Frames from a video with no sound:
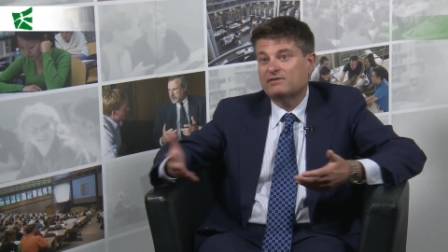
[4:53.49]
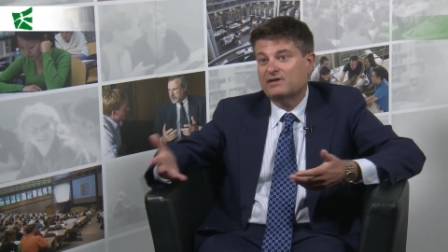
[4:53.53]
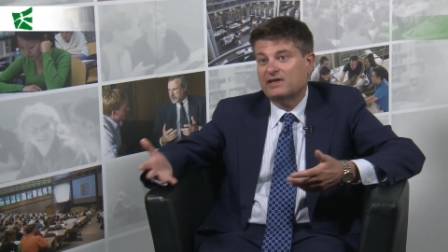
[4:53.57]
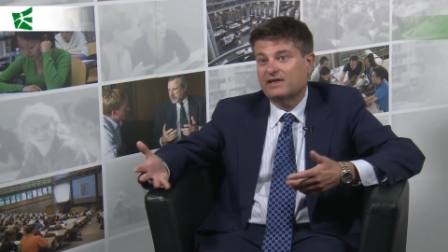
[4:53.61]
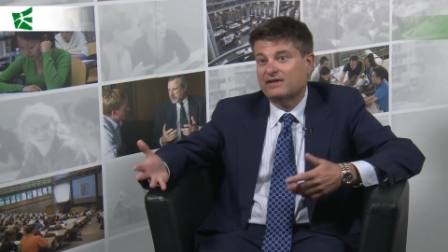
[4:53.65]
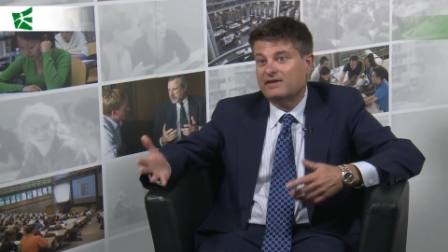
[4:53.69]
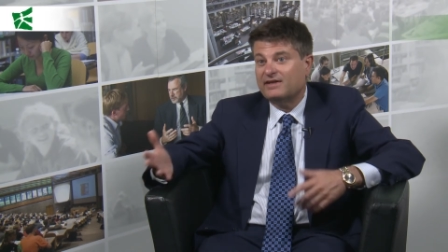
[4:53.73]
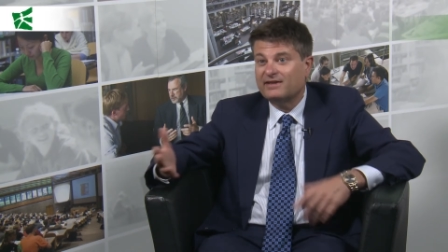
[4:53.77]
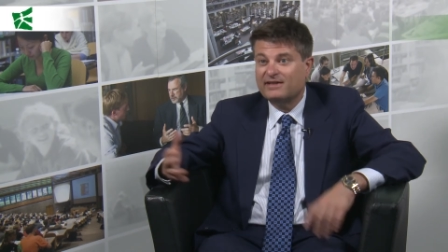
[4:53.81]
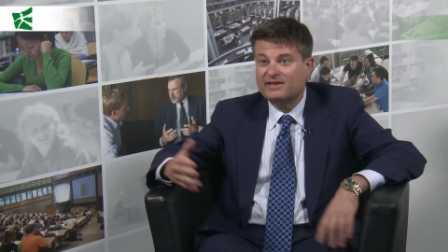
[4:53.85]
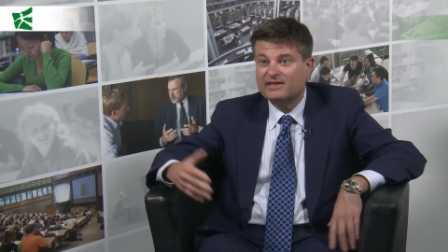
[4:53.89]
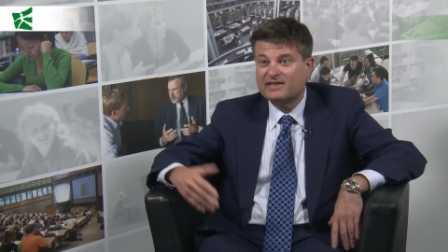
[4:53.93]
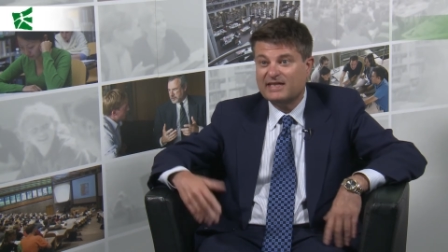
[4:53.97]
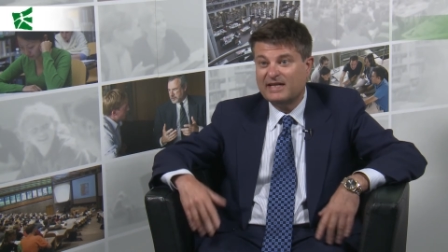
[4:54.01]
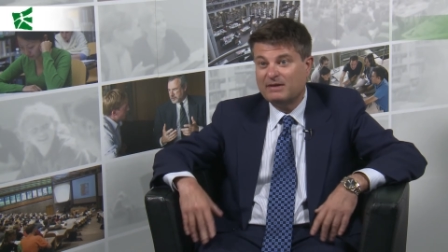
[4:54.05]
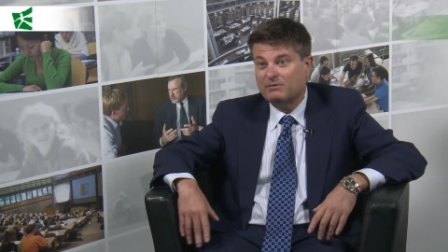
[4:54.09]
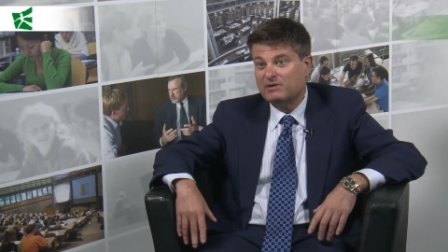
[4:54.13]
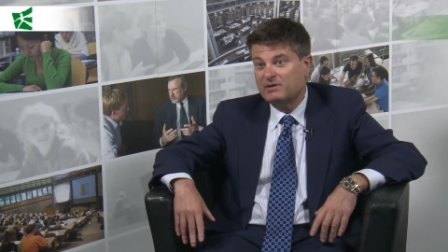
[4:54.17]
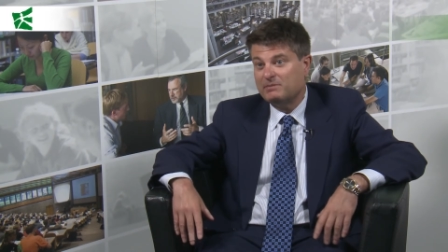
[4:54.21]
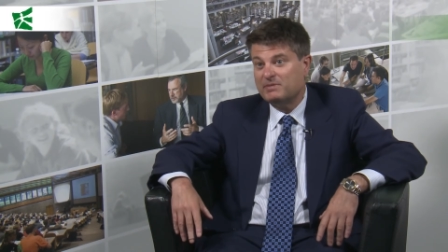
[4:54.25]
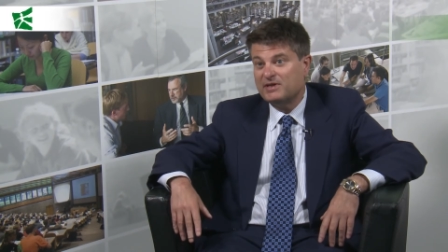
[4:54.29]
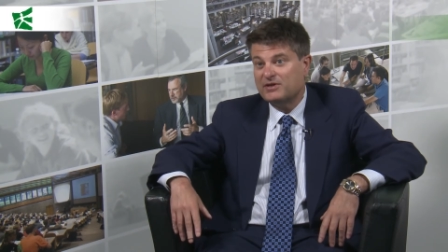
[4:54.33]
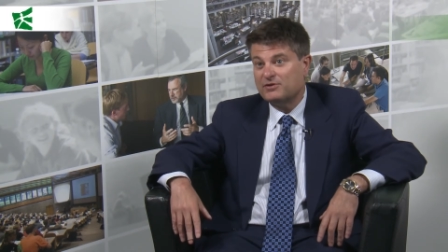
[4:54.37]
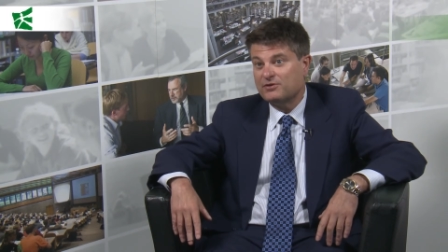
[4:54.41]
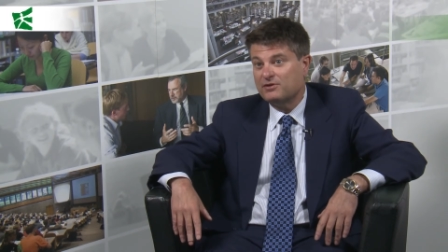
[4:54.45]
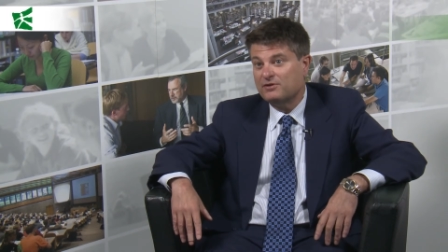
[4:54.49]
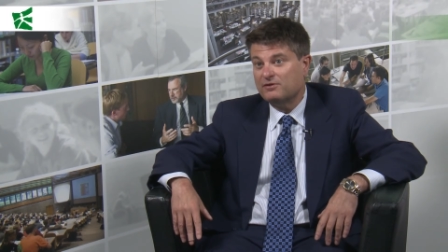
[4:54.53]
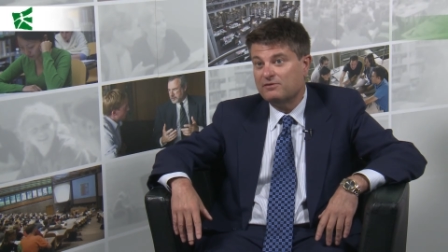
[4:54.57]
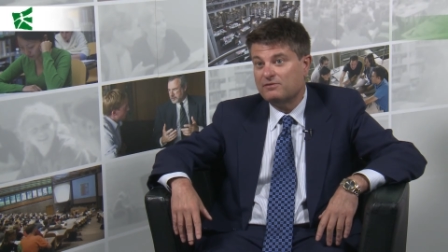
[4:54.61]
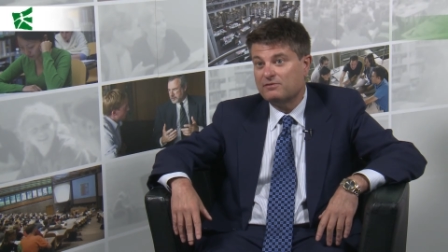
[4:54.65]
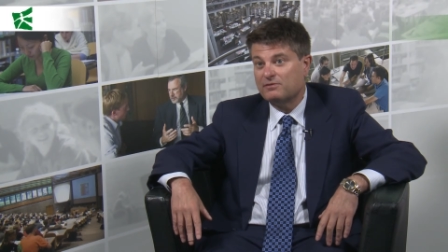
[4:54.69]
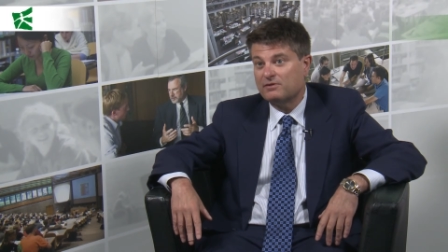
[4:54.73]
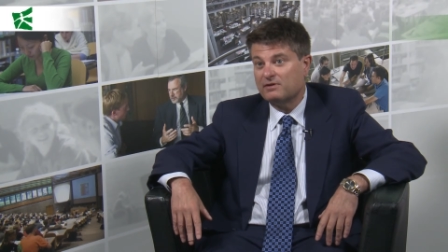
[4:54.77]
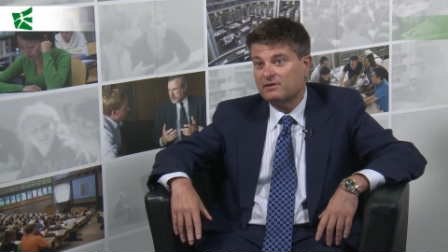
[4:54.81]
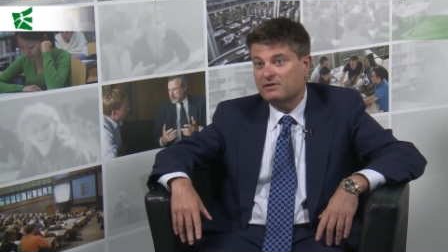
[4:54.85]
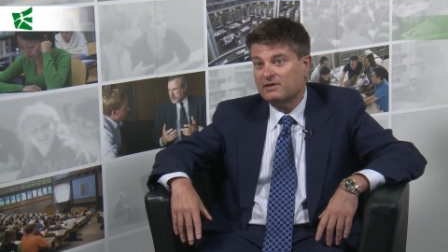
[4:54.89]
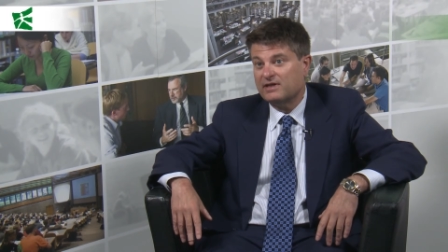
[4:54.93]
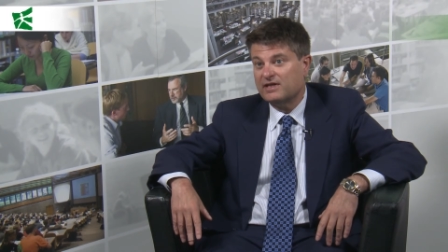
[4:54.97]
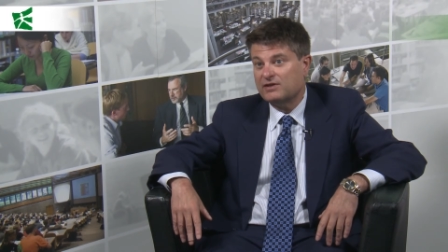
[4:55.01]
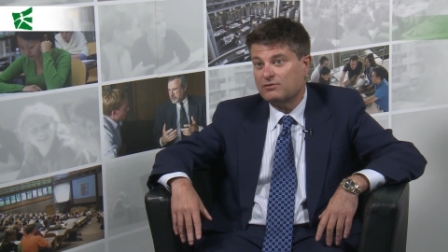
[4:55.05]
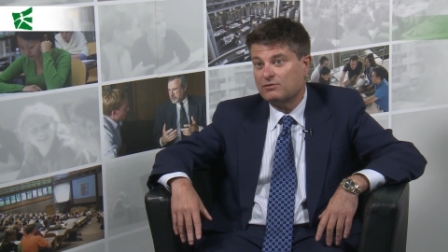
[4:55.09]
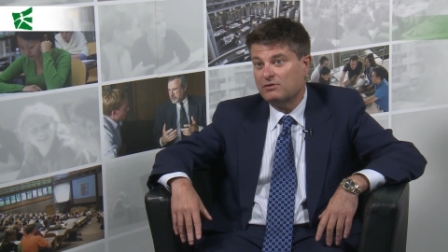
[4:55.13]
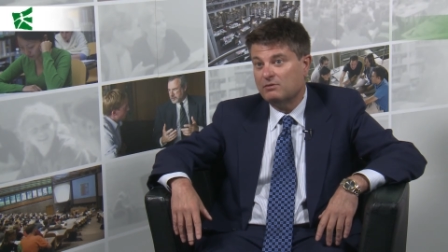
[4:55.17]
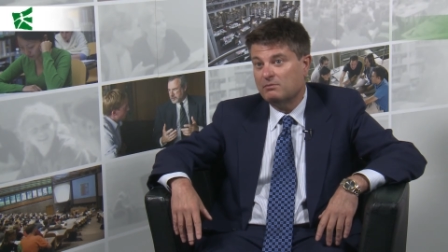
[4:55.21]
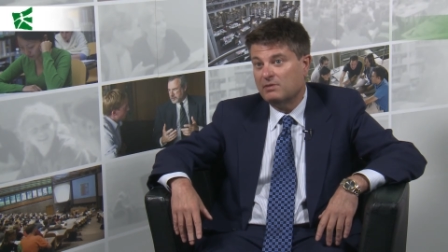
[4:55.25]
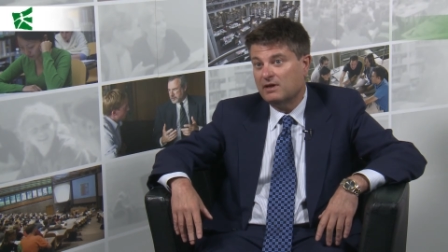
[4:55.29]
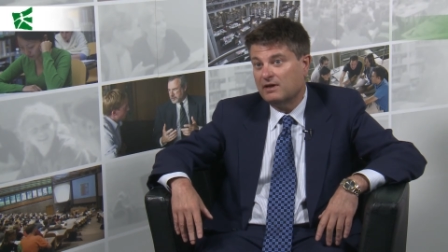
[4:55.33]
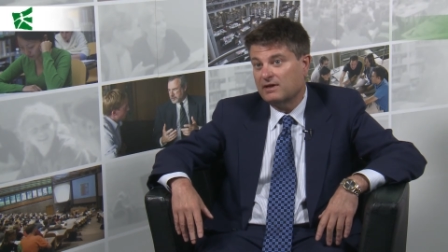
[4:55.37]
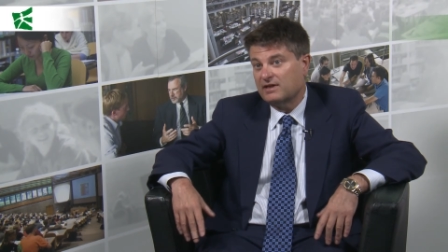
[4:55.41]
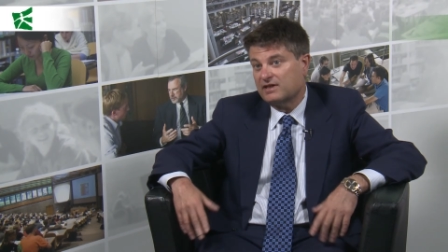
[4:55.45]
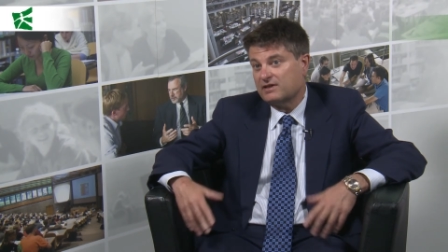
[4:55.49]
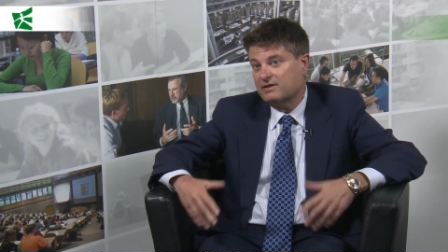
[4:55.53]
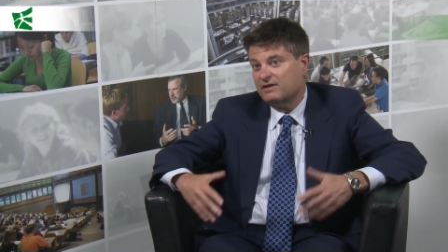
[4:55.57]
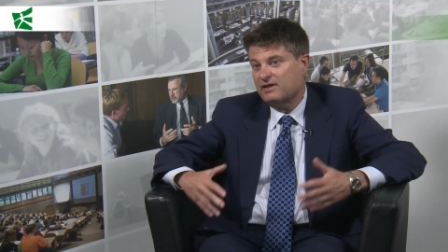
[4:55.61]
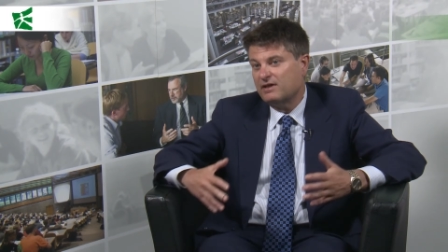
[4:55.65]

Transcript: And I think the same would be true for these robotics.